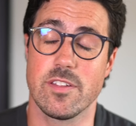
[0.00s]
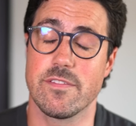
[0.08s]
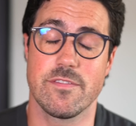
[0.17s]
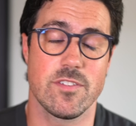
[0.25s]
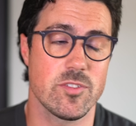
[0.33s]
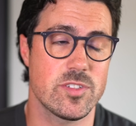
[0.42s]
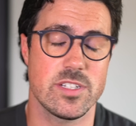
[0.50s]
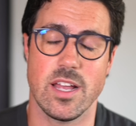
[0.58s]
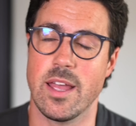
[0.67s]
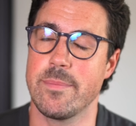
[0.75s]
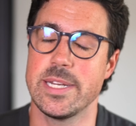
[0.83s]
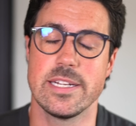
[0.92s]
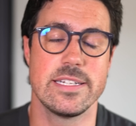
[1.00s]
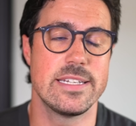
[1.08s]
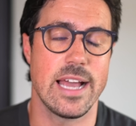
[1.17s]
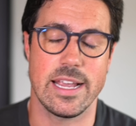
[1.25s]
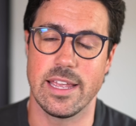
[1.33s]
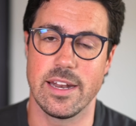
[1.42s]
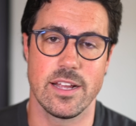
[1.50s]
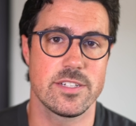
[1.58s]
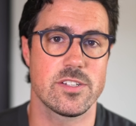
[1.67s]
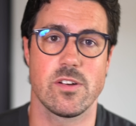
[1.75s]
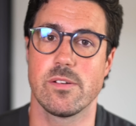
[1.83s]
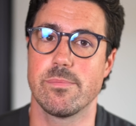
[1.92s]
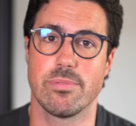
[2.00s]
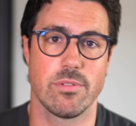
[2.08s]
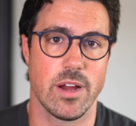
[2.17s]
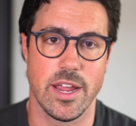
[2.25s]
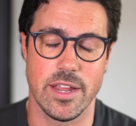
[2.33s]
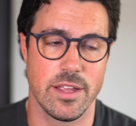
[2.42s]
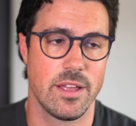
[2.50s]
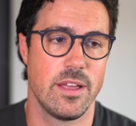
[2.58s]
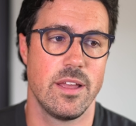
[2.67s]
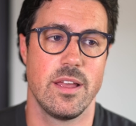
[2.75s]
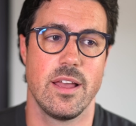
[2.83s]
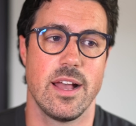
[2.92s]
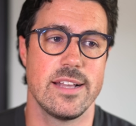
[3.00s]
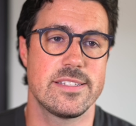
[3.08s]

the first time in a decade, I started praying. I